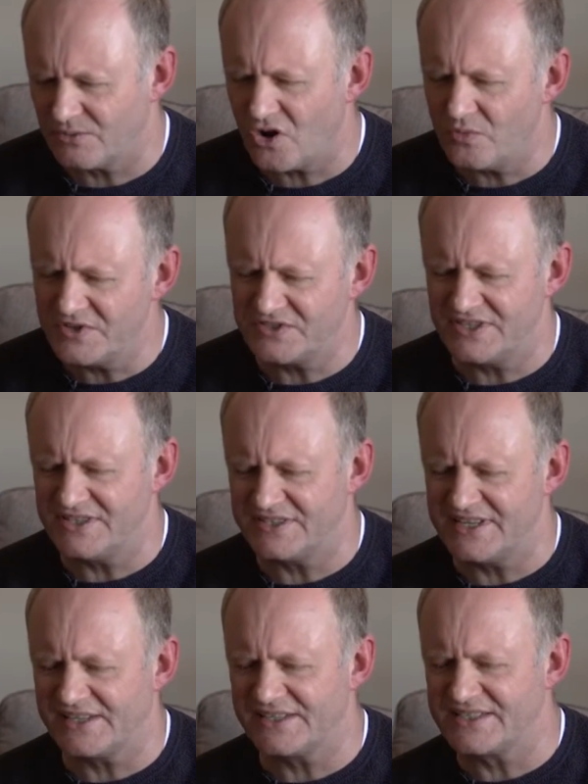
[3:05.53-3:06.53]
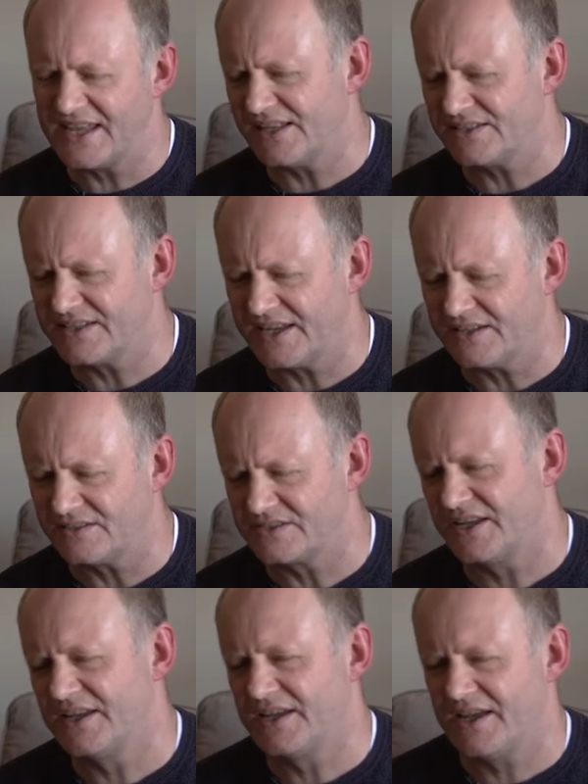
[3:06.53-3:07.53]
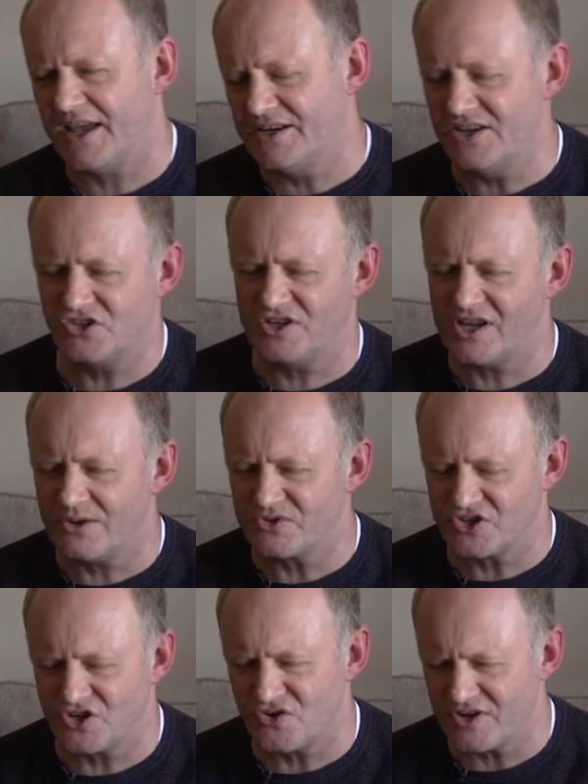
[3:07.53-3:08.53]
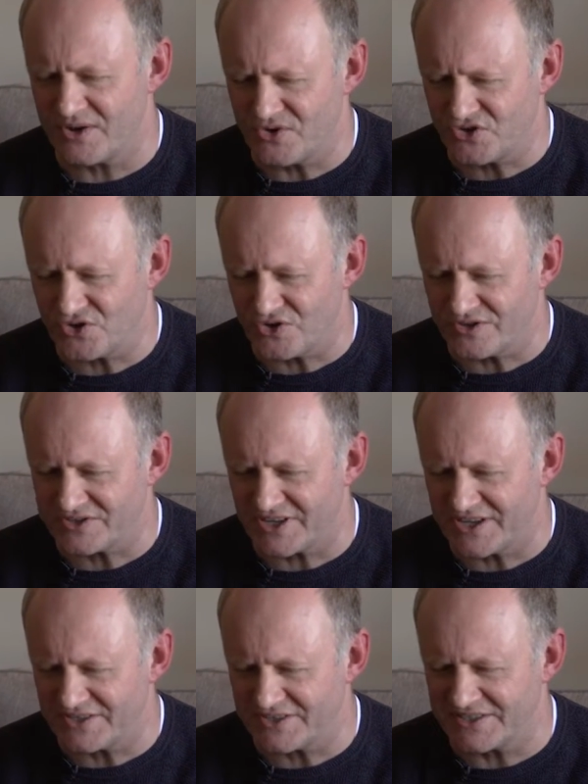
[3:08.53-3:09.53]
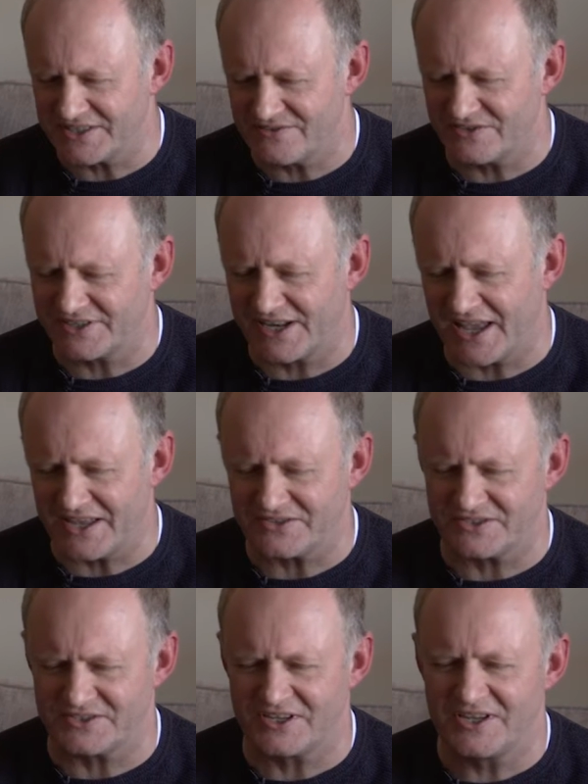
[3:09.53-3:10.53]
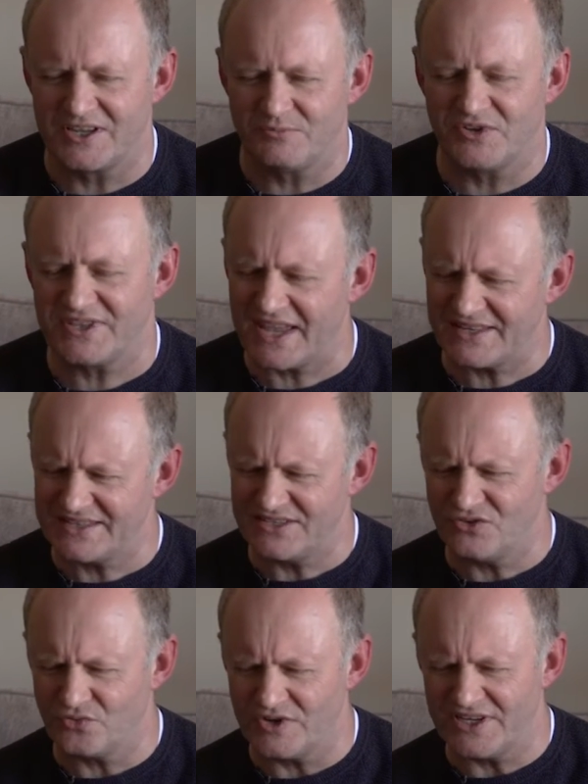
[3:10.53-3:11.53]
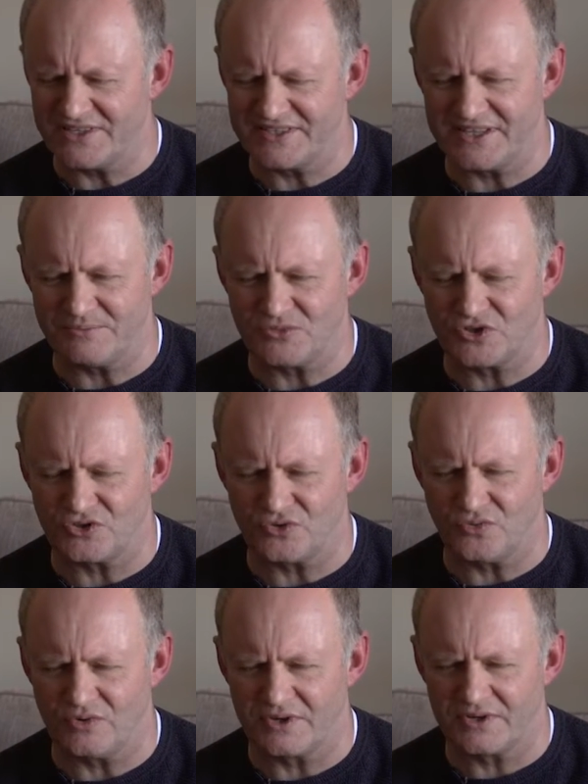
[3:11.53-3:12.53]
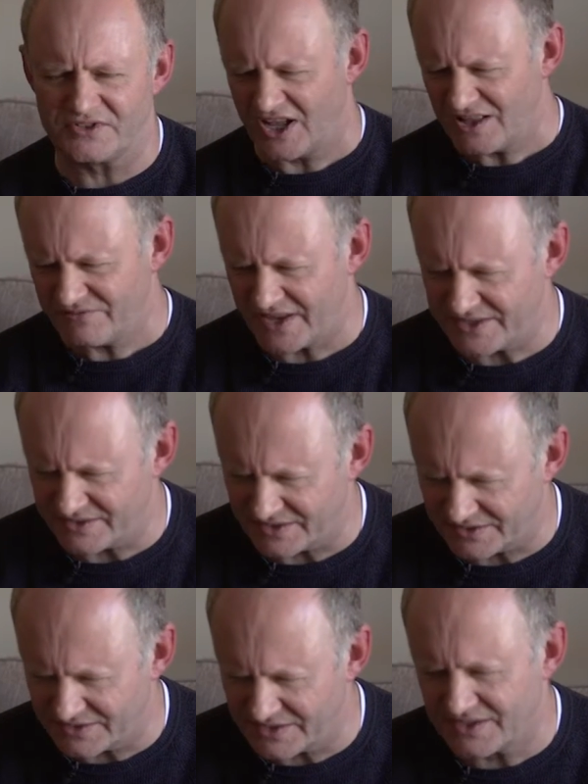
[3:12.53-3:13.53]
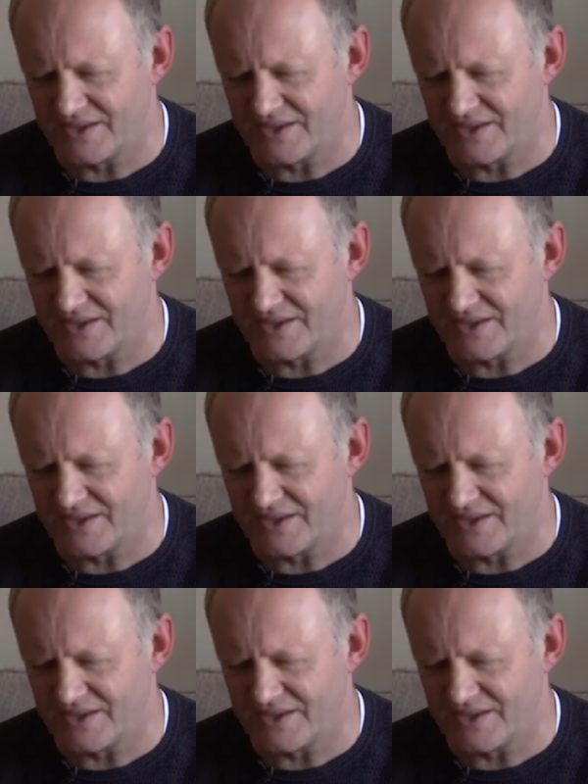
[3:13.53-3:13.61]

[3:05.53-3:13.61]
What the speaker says: There were always these little telltales. And initially I was told I was short-sighted and given glasses, but that didn't really seem to solve anything.